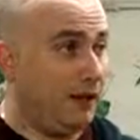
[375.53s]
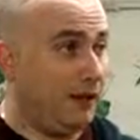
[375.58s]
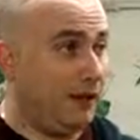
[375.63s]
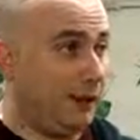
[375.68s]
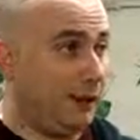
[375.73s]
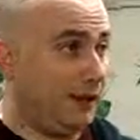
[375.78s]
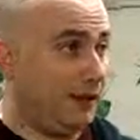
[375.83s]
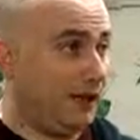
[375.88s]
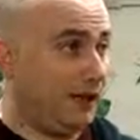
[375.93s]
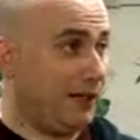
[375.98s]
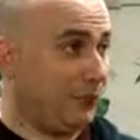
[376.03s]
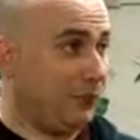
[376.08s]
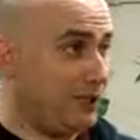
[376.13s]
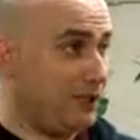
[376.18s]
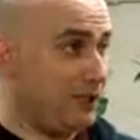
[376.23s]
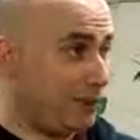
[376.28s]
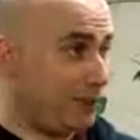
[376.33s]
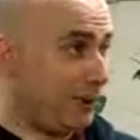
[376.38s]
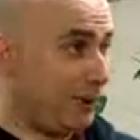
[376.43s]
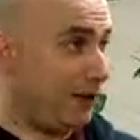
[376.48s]
So I think if we
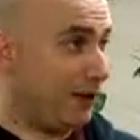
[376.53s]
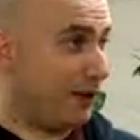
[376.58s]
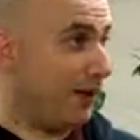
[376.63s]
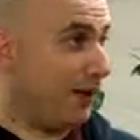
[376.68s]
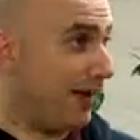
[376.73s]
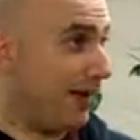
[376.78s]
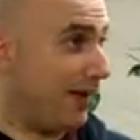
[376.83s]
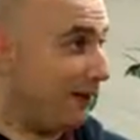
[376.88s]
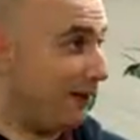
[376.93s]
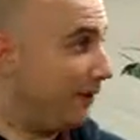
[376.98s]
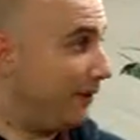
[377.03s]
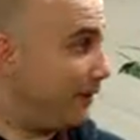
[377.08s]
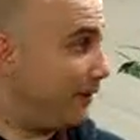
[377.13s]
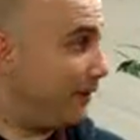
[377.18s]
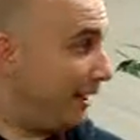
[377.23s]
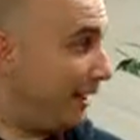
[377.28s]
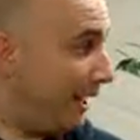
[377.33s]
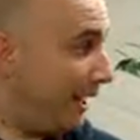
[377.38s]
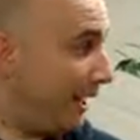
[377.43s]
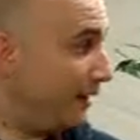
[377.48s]
just put our heads
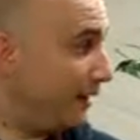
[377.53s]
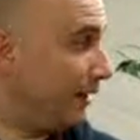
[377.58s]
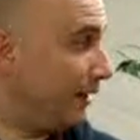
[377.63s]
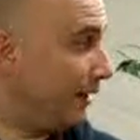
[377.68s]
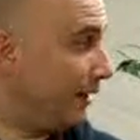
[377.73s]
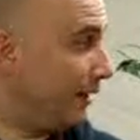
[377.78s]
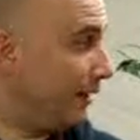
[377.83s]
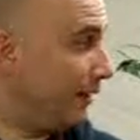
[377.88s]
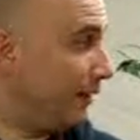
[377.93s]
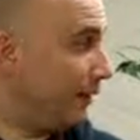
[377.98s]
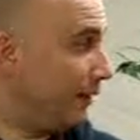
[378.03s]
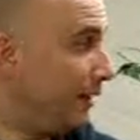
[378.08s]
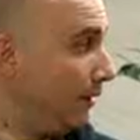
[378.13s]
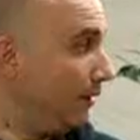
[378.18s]
together here,